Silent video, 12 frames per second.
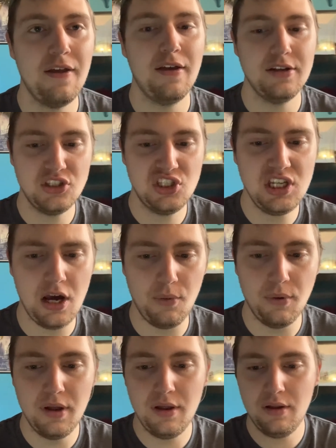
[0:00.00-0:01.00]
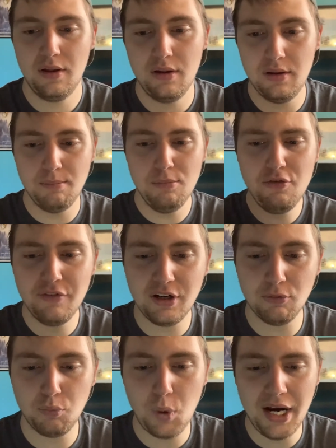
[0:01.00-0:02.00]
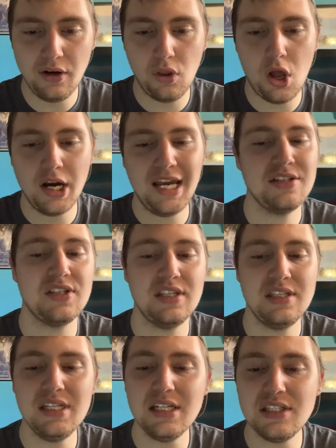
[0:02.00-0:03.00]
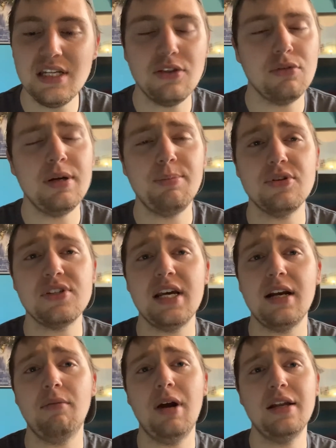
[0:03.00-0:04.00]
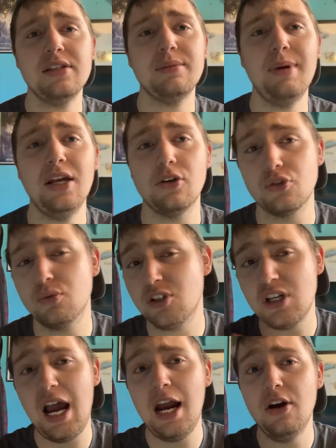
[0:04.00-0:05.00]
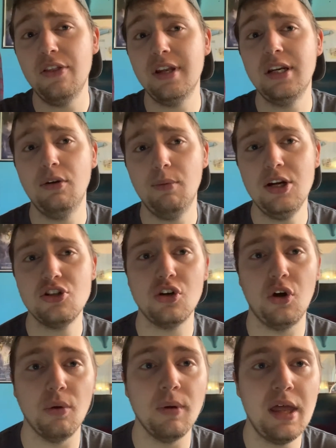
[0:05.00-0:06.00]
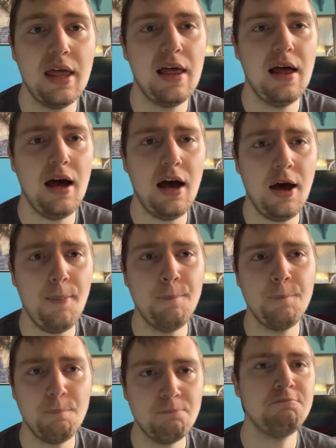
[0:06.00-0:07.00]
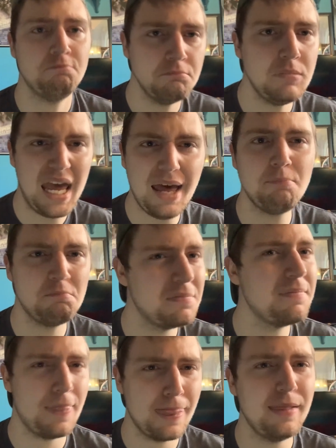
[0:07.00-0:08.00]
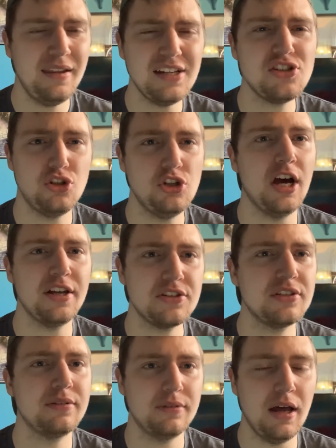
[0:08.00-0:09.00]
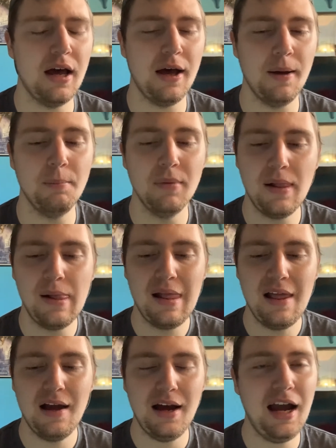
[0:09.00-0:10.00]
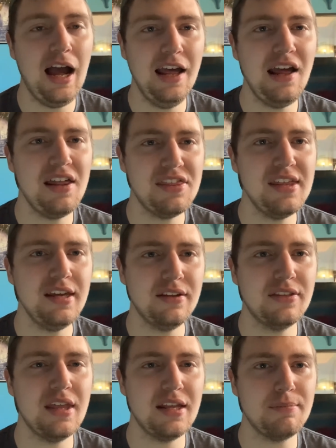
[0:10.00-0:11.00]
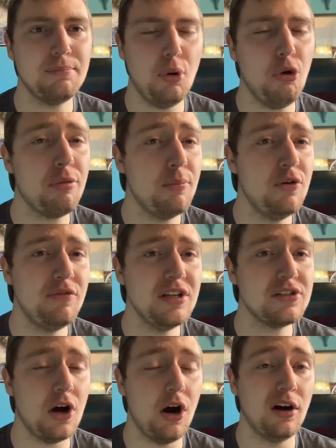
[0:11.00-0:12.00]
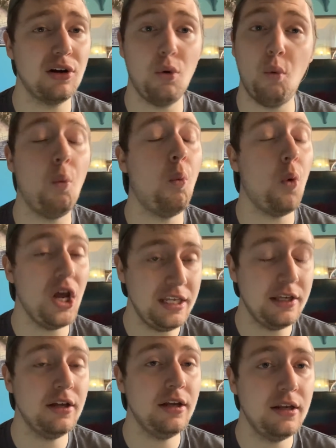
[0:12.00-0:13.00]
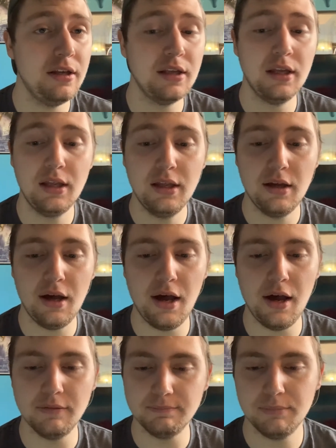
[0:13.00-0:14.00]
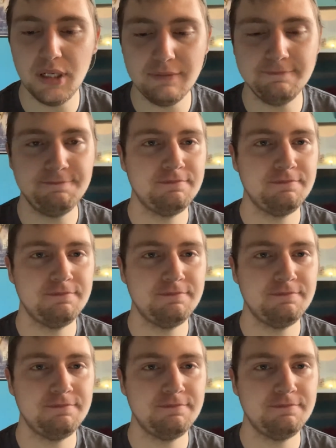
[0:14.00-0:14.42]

So, moving right along, has a 63% of Rotten Tomatoes, higher than the original. Yeah, that's just. I think that both movies are quite good, but